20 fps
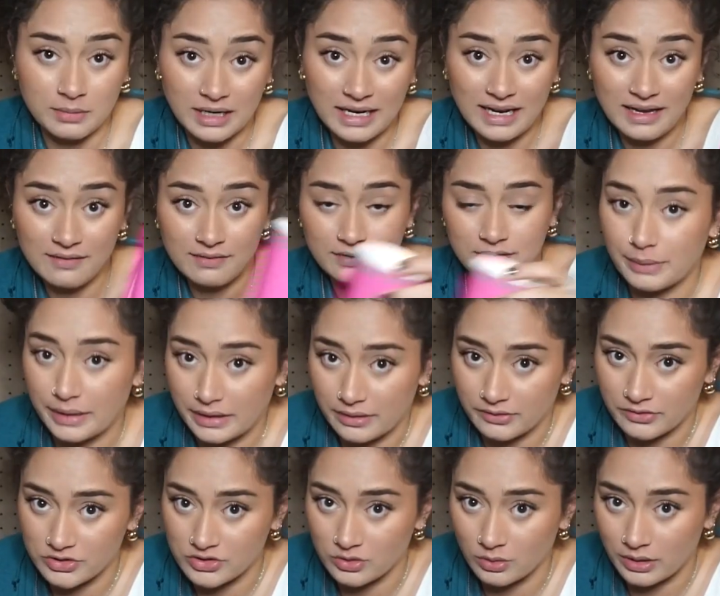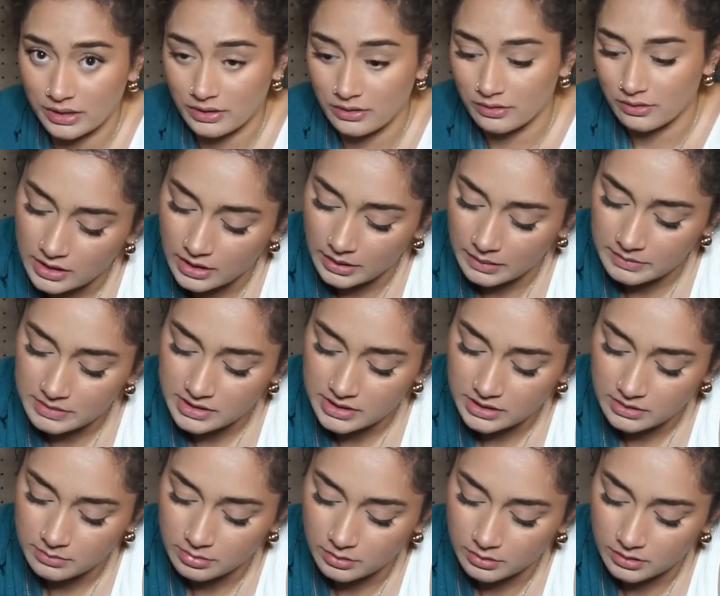I have better soil. I'm just
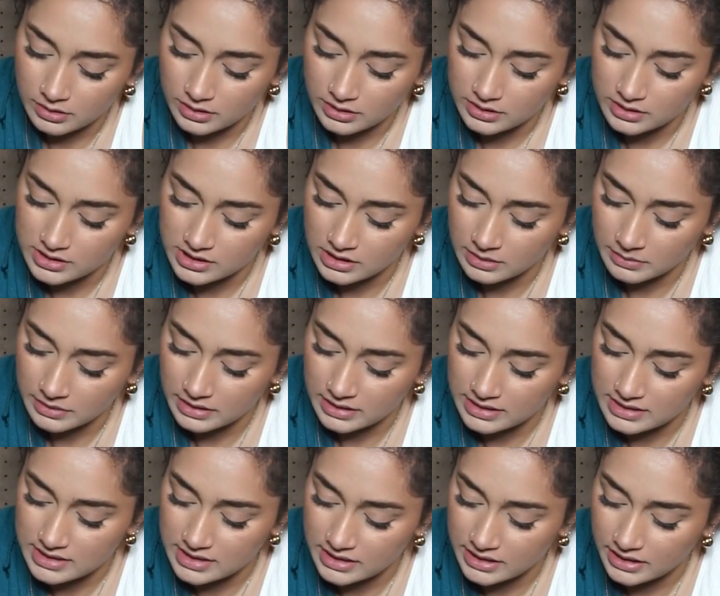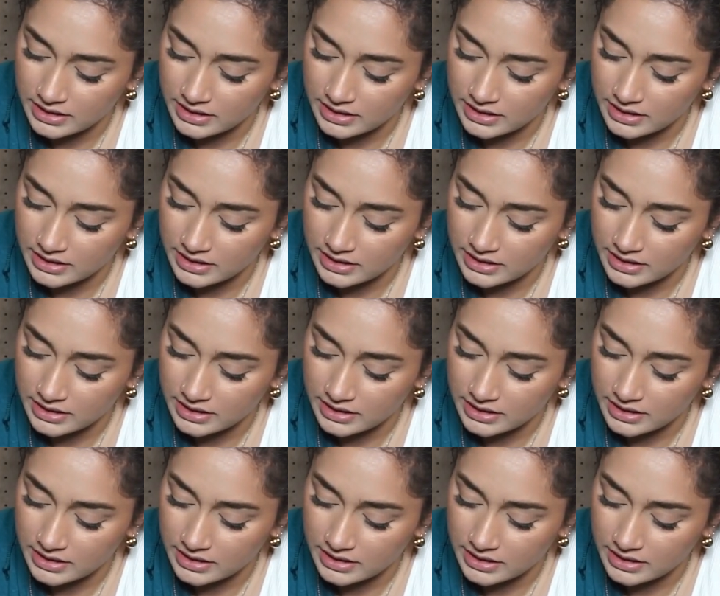gonna pour some of this in